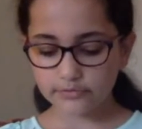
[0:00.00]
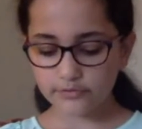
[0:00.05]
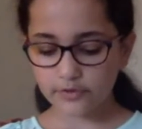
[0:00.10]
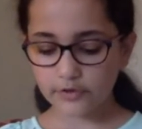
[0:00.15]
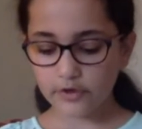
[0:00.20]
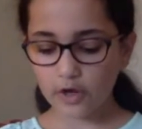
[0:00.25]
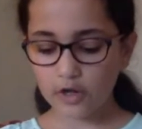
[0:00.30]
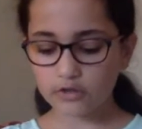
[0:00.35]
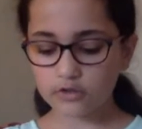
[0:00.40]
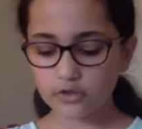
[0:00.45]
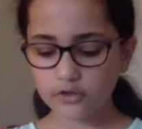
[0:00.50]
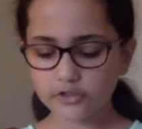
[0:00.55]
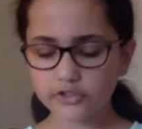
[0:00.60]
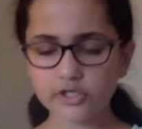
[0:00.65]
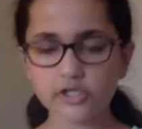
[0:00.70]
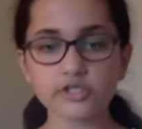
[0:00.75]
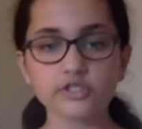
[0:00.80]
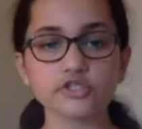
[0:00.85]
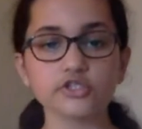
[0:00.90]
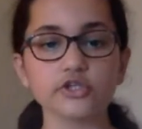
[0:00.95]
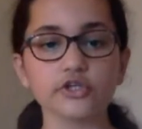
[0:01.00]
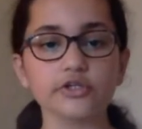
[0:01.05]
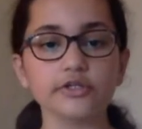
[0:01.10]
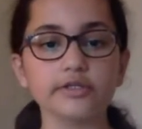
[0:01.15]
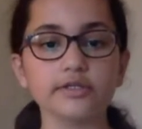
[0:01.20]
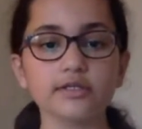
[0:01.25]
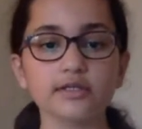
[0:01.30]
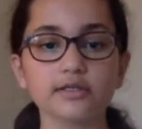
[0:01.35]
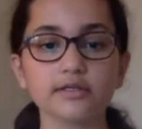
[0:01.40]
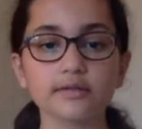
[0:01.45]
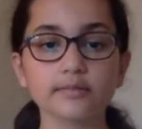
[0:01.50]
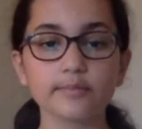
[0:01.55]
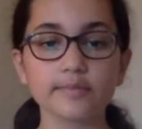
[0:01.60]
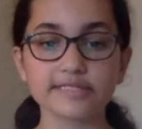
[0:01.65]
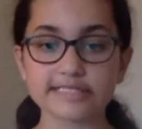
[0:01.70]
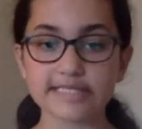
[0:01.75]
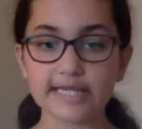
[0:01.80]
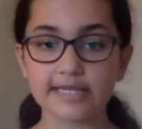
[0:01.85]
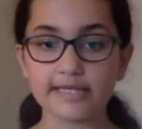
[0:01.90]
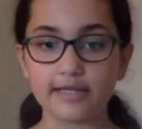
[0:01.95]
The doll looked concerned,
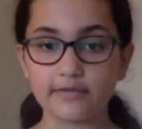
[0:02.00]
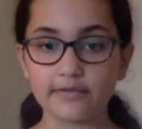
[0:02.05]
but said